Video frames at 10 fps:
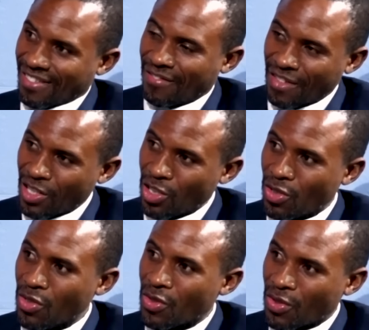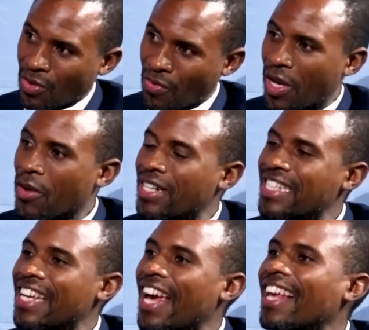visit you where you are
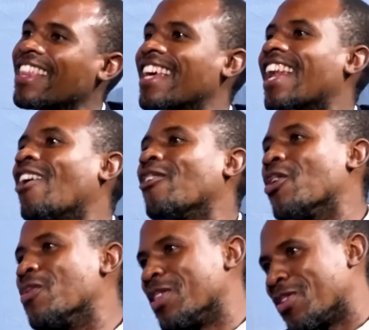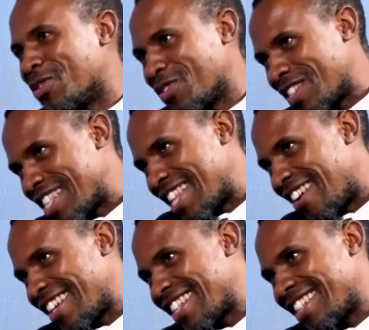staying, then I'll go with you to visit the what?